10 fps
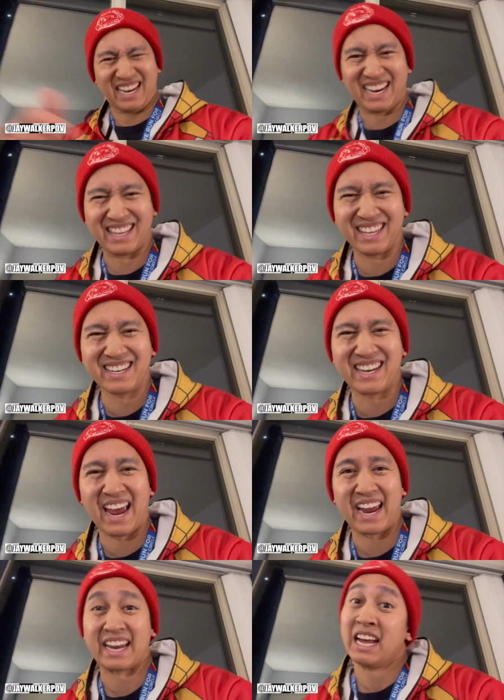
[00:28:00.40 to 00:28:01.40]
in the
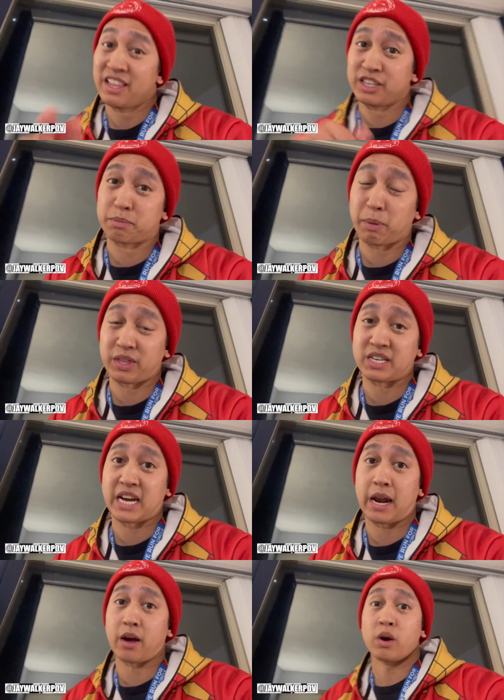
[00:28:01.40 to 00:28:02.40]
day. This birthday
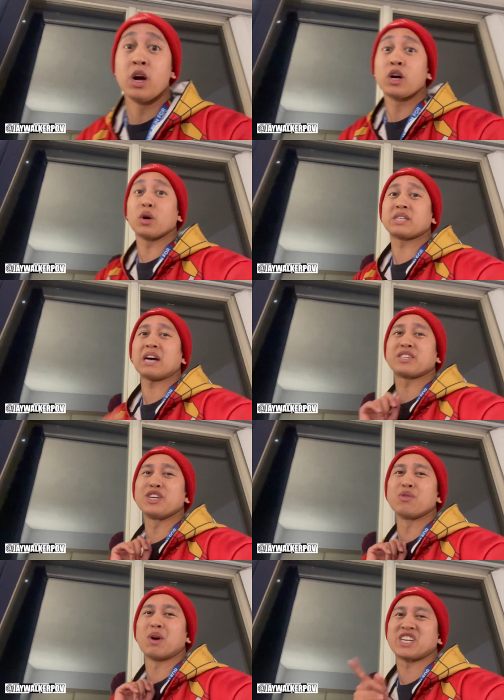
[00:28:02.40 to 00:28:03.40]
shout out goes out to
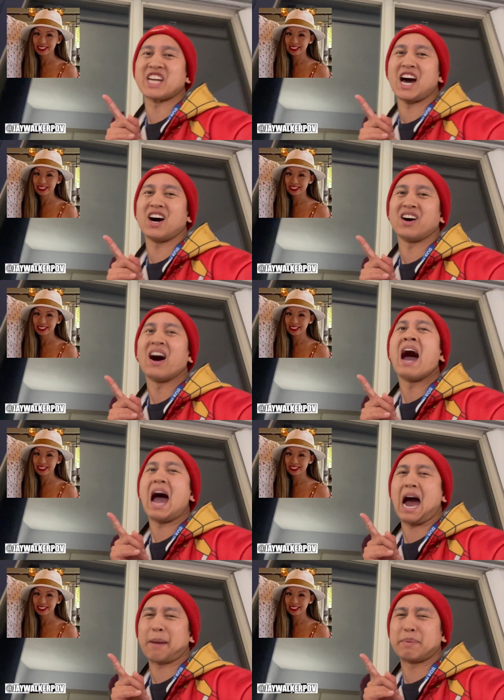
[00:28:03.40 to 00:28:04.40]
you, Rochelle.
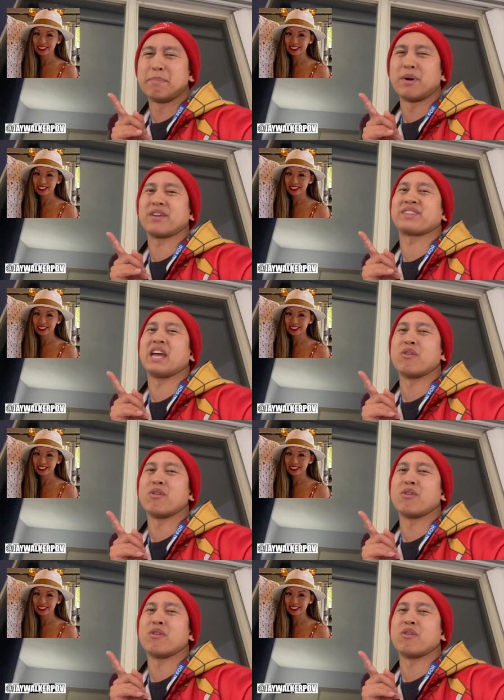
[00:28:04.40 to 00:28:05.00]
Happy birthday,